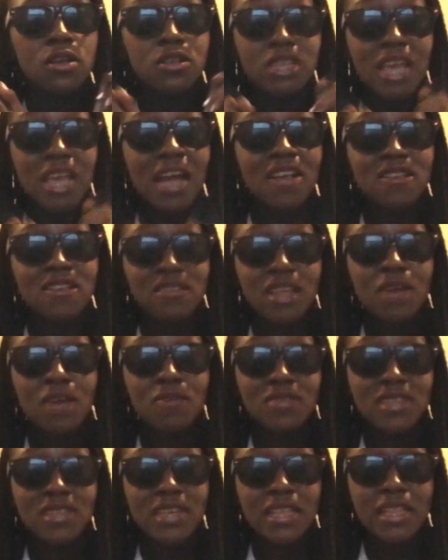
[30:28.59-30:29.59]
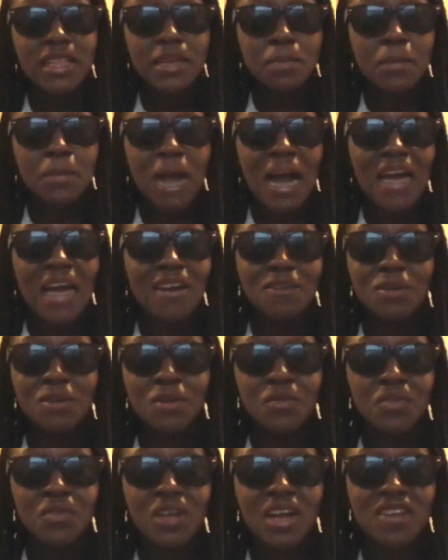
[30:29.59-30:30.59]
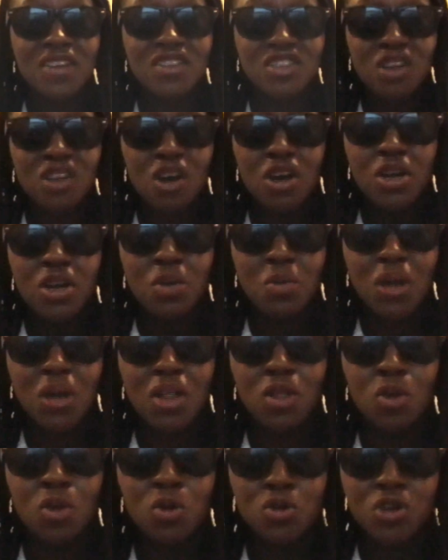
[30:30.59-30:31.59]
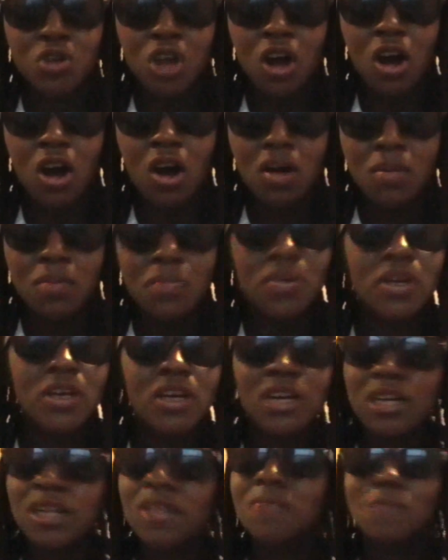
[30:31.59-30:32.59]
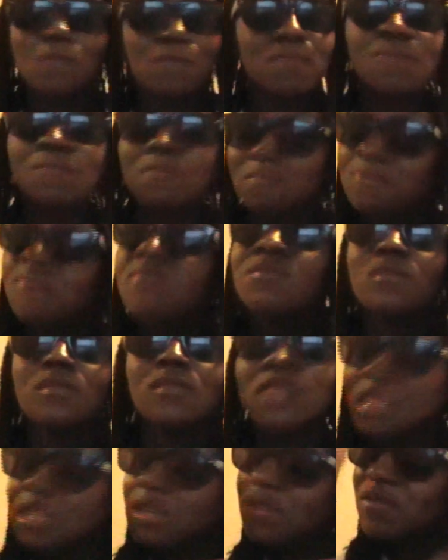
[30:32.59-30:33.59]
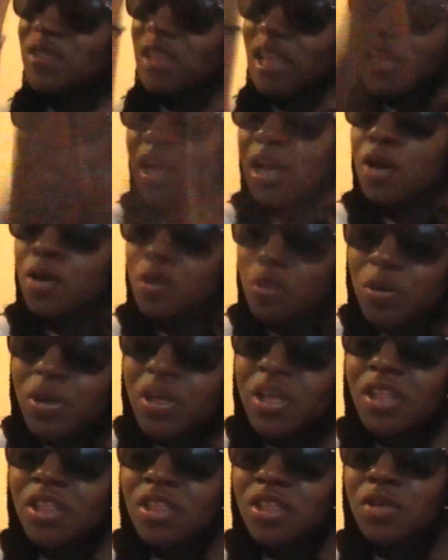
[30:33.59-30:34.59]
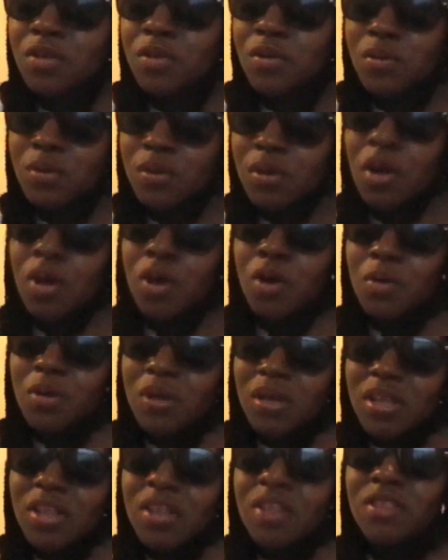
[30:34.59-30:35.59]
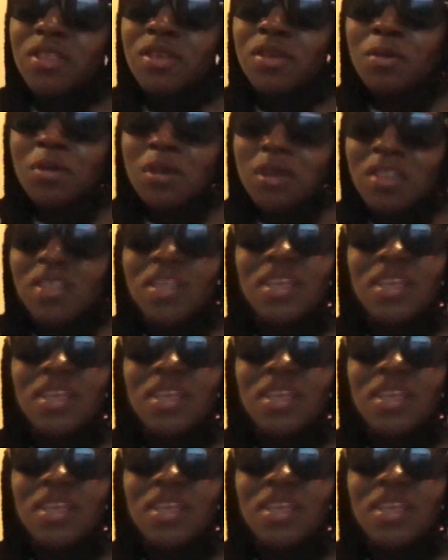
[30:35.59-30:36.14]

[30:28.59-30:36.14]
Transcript: Yeah, so that was the clip. I don't know if you guys saw it well or not, but he was like, with you, with you, with